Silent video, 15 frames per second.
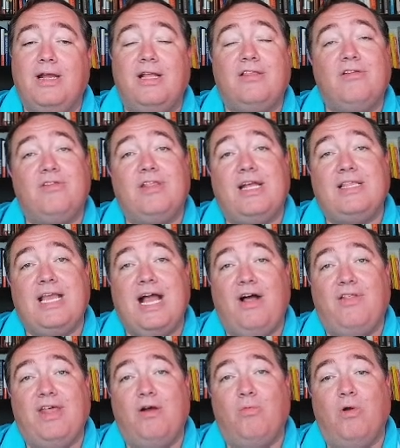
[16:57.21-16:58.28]
And so that's
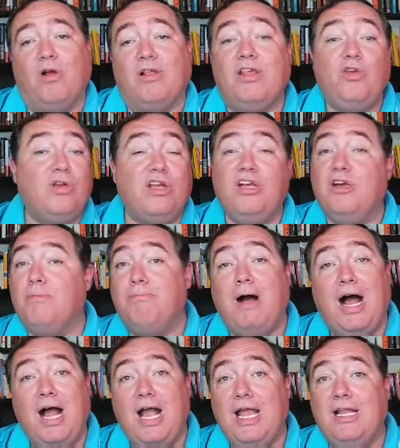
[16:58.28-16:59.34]
how that works. And you can
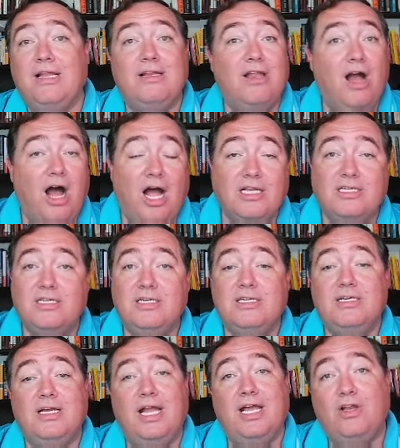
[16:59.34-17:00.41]
combine not
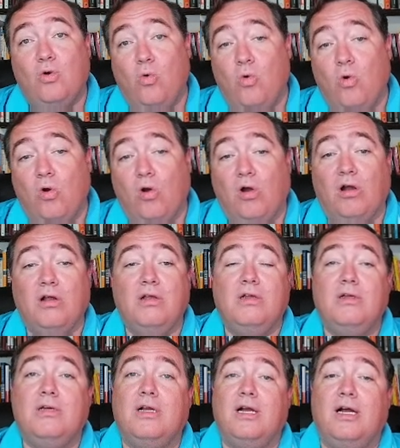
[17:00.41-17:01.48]
and or.
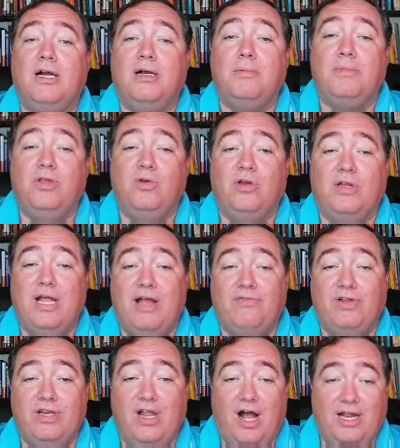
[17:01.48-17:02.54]
You could
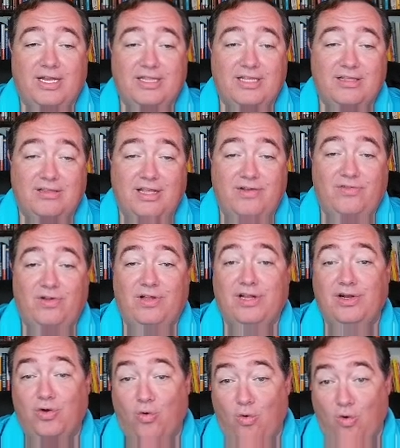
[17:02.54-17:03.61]
have a not at this level
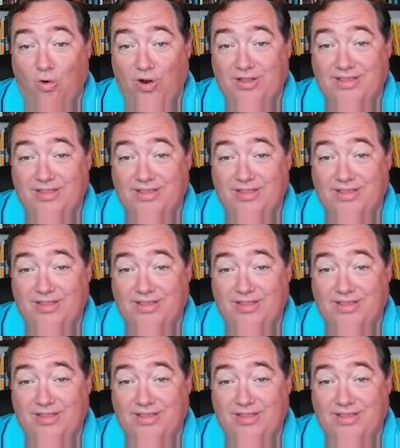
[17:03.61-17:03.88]
and an or